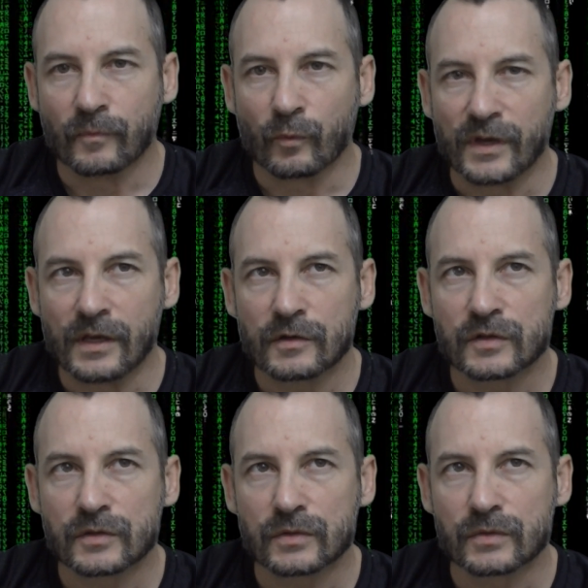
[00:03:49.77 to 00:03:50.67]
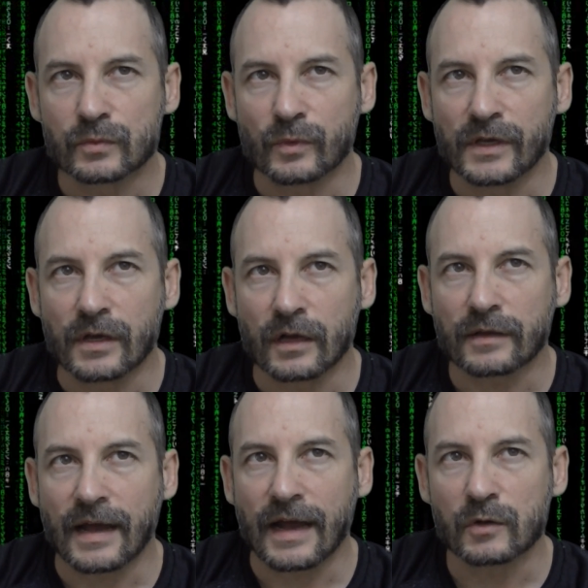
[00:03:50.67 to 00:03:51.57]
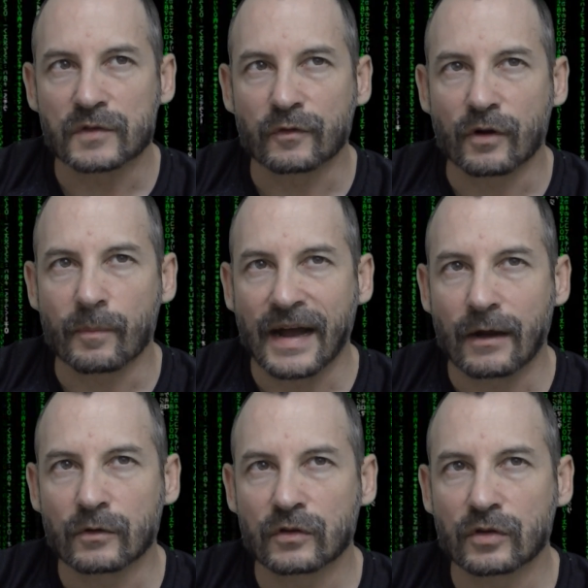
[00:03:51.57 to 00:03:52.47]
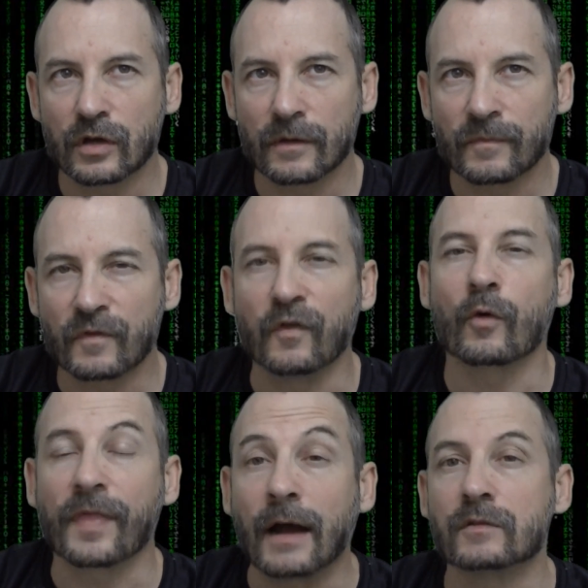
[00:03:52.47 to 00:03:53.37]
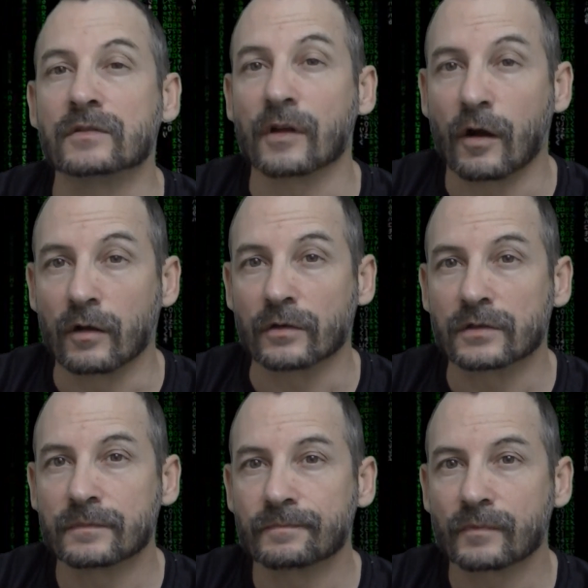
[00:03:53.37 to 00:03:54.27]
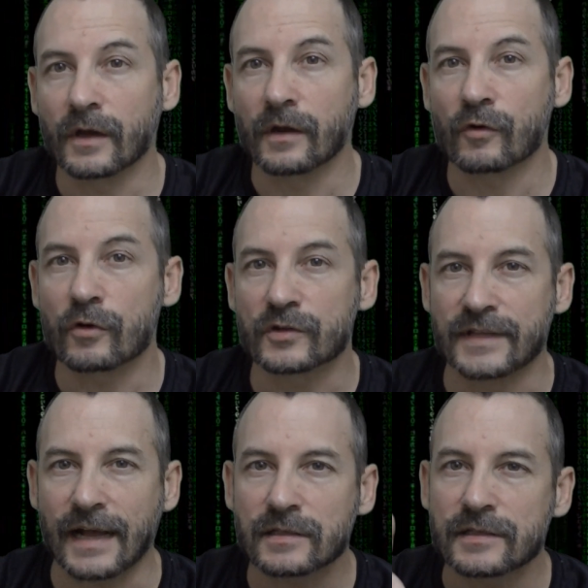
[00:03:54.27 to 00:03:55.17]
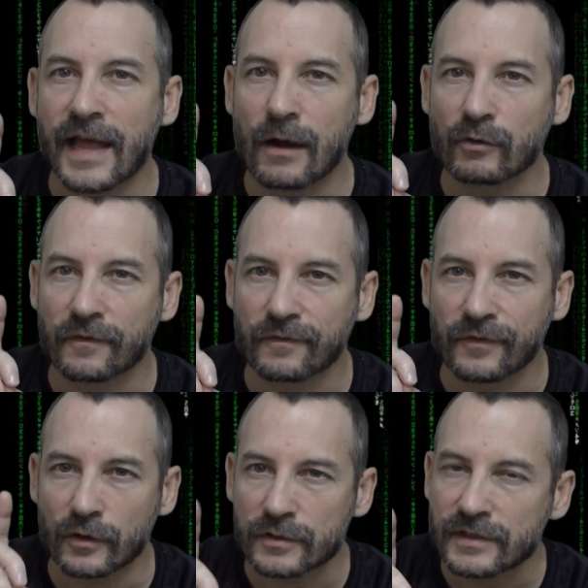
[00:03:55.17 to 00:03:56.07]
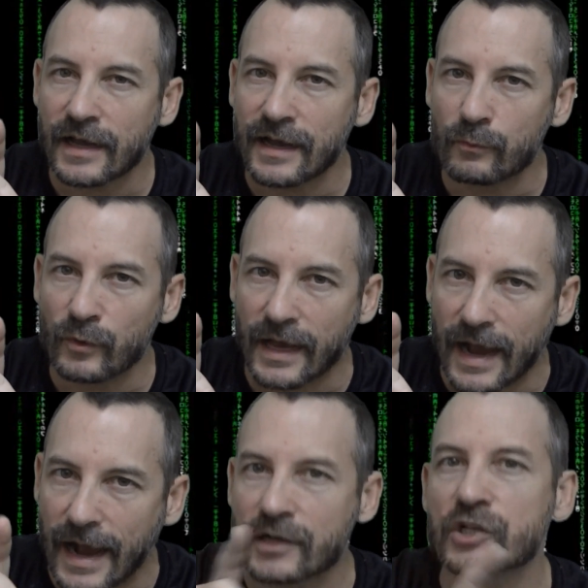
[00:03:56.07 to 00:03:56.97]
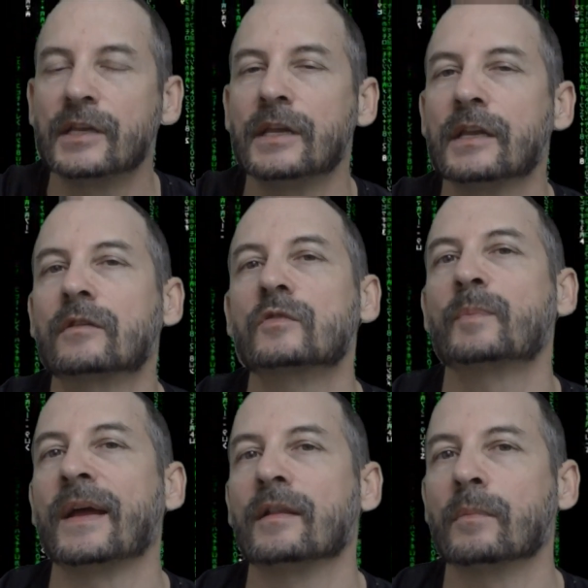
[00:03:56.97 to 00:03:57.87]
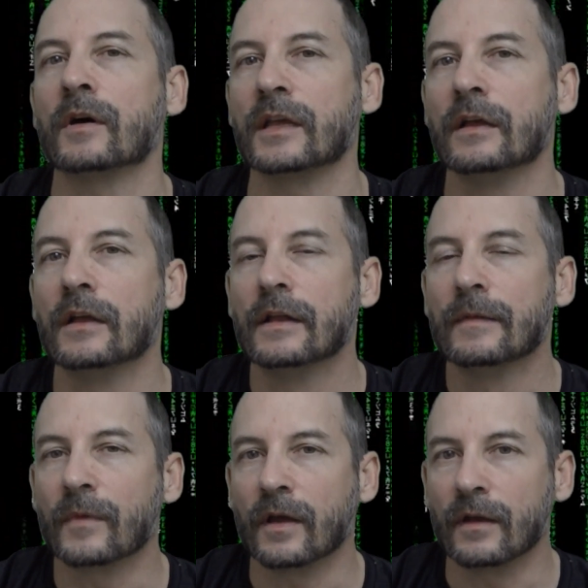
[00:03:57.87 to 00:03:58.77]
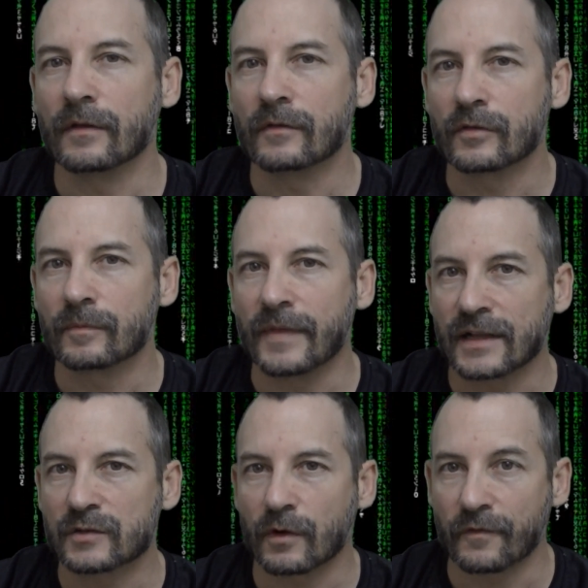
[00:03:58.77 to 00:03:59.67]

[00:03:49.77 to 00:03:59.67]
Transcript: we got the house for about $4,000. And of course, that's now the first time we actually needed to spend money. And that's where